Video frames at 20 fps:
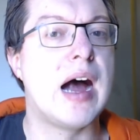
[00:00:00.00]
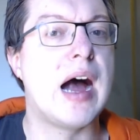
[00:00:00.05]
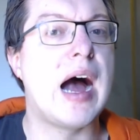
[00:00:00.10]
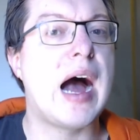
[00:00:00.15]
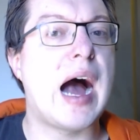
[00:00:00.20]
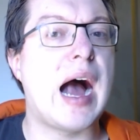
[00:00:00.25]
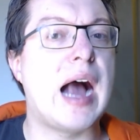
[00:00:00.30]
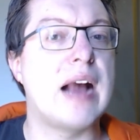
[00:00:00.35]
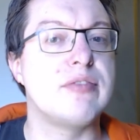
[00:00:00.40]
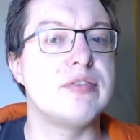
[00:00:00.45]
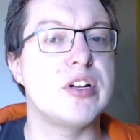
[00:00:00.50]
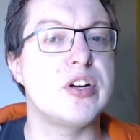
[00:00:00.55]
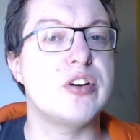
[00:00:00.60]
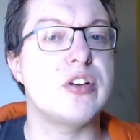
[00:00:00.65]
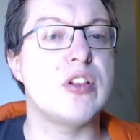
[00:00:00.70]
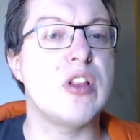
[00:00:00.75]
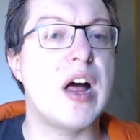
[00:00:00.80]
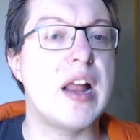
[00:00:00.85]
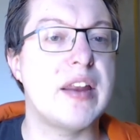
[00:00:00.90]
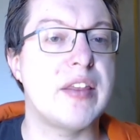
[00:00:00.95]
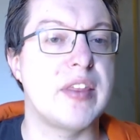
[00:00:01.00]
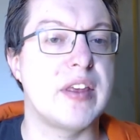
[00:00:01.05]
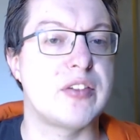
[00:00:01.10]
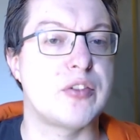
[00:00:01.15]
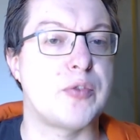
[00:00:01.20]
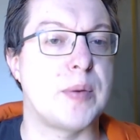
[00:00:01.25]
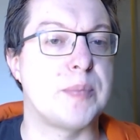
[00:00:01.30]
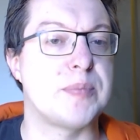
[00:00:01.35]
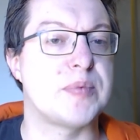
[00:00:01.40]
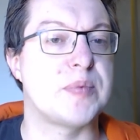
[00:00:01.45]
I've learned a lot of this
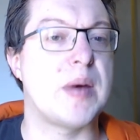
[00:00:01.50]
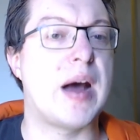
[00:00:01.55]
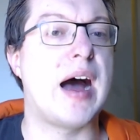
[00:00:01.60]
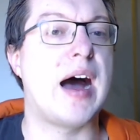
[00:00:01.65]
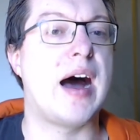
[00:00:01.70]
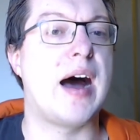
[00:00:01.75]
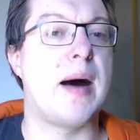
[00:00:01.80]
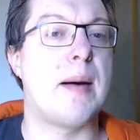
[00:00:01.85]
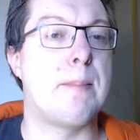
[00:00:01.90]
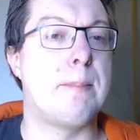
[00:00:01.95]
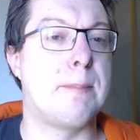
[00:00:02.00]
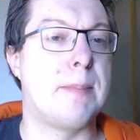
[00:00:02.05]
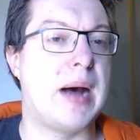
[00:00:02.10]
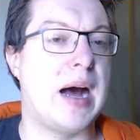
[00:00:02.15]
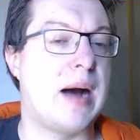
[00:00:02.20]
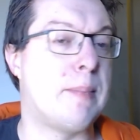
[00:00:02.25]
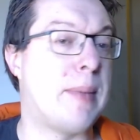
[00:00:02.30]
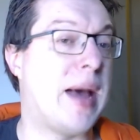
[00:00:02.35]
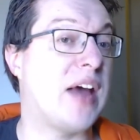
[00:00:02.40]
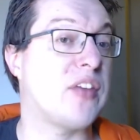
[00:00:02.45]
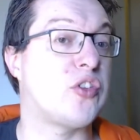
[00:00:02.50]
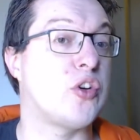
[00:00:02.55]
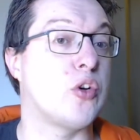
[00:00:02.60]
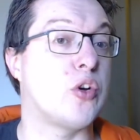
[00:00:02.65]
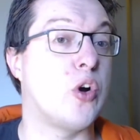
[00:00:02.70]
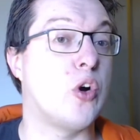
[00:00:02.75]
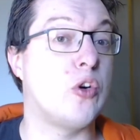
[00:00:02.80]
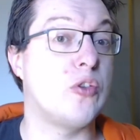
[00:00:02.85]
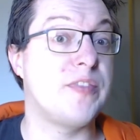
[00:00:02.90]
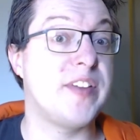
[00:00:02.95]
from a Matthew
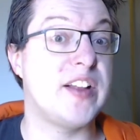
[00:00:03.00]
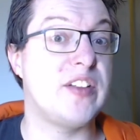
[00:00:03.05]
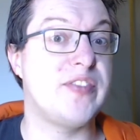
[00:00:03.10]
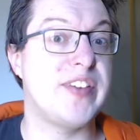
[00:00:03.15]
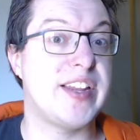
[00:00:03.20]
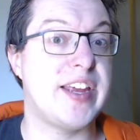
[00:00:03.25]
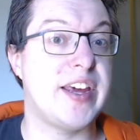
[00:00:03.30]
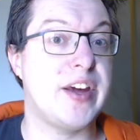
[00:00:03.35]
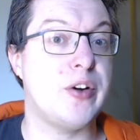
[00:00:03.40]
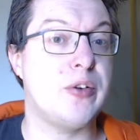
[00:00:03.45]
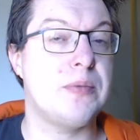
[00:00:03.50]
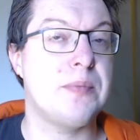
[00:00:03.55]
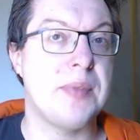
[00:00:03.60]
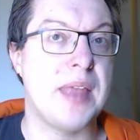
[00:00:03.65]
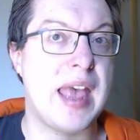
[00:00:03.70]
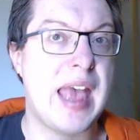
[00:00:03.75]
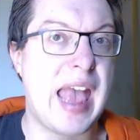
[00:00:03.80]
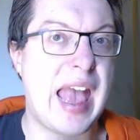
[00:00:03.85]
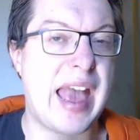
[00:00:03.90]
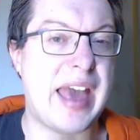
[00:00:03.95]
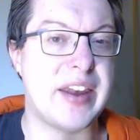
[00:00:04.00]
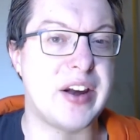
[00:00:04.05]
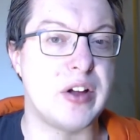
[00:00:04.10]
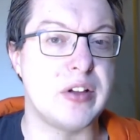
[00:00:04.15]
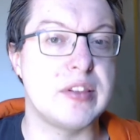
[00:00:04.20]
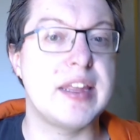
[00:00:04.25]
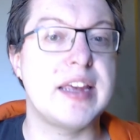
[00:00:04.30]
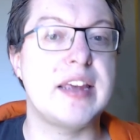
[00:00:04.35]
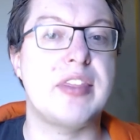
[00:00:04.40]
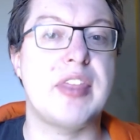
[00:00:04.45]
Colville video, and I'll
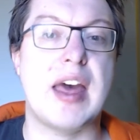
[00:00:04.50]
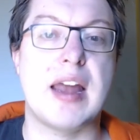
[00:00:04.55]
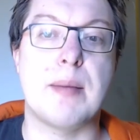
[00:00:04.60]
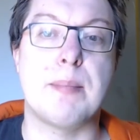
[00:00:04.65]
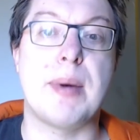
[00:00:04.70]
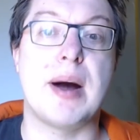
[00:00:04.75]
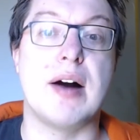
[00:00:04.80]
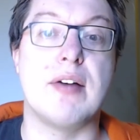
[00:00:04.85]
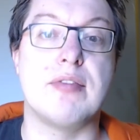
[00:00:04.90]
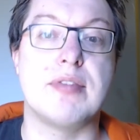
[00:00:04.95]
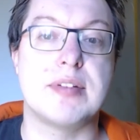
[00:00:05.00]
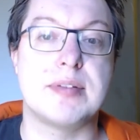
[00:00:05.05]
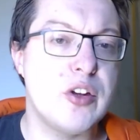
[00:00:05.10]
link that above.